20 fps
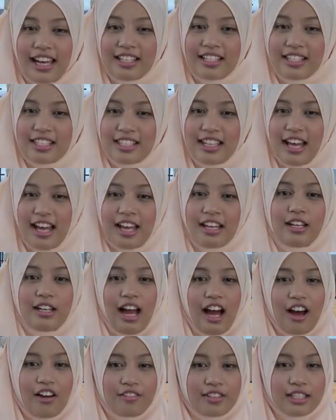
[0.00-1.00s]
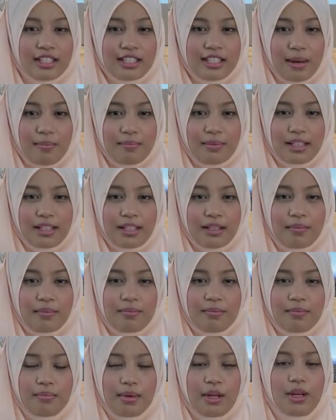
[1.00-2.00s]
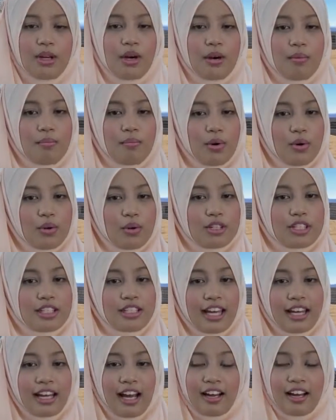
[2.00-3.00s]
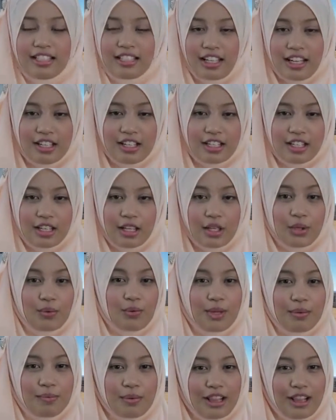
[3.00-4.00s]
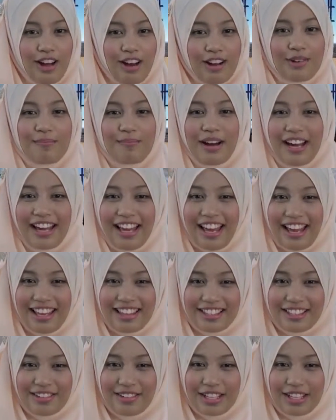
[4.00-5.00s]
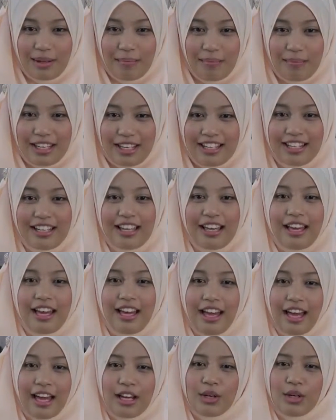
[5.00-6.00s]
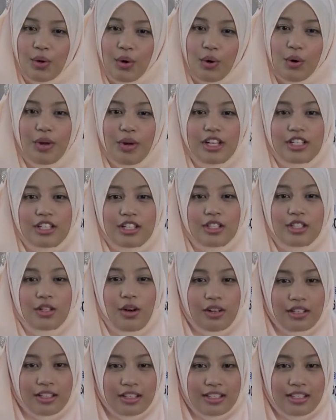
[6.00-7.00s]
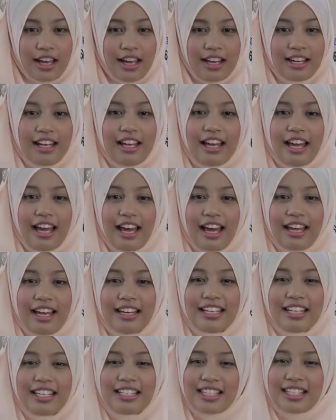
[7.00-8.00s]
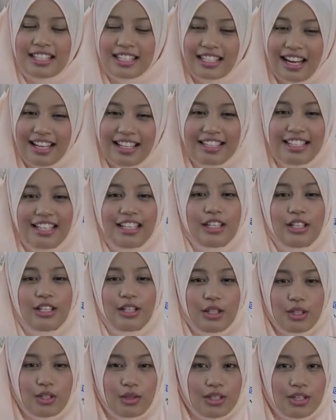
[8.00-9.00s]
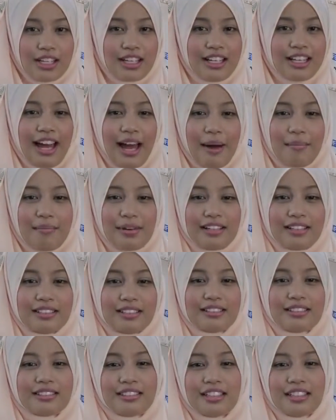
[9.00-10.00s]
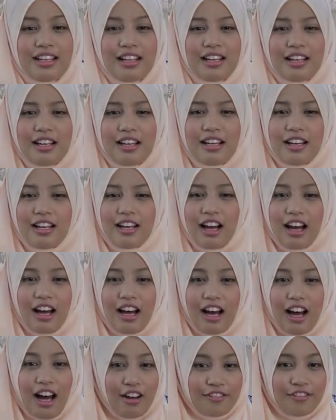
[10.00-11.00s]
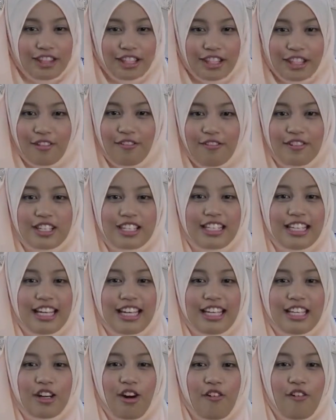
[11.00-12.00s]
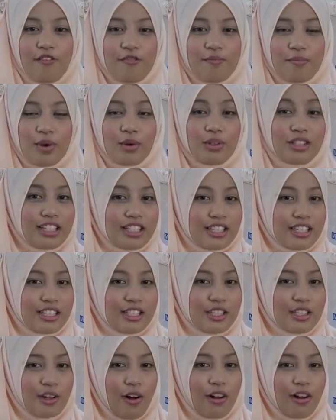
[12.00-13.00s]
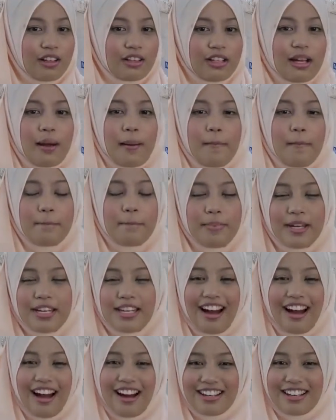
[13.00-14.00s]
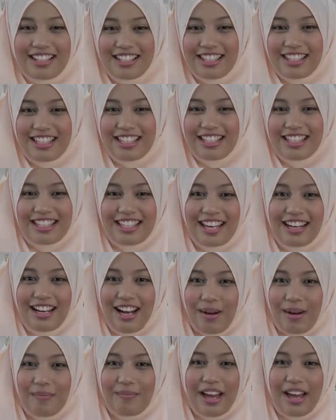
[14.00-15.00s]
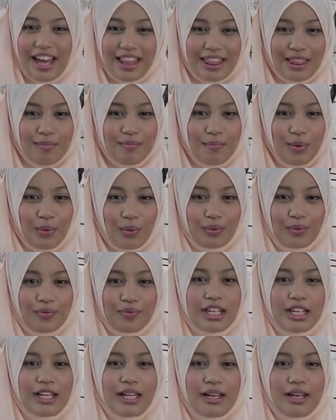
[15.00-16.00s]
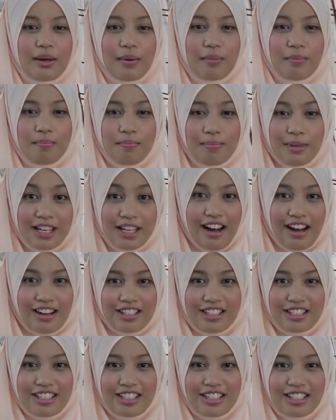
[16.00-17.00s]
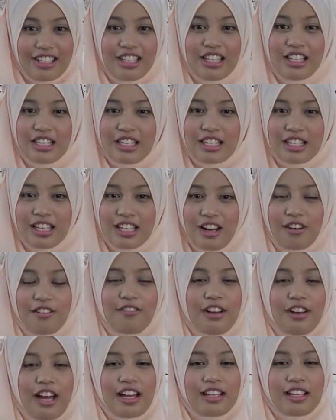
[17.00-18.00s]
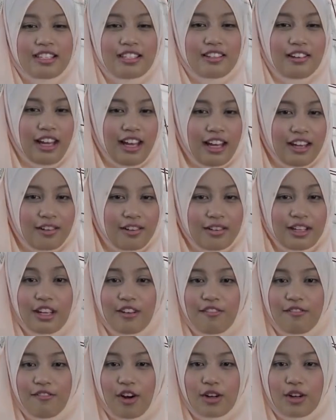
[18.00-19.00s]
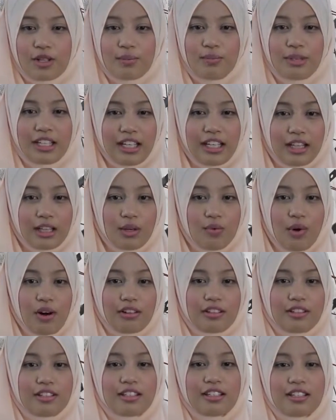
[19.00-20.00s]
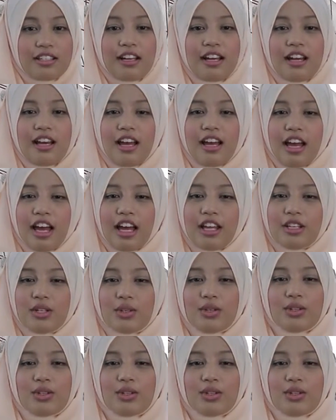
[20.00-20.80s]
can stand after assembly. Molds that are adjacent will be locked by entering the pin and hole wedges on the set, and it is tightened using a hammer. After the first layer of mold is installed, BRC is then up at the mold. BRC serves as a reinforcement in the walls and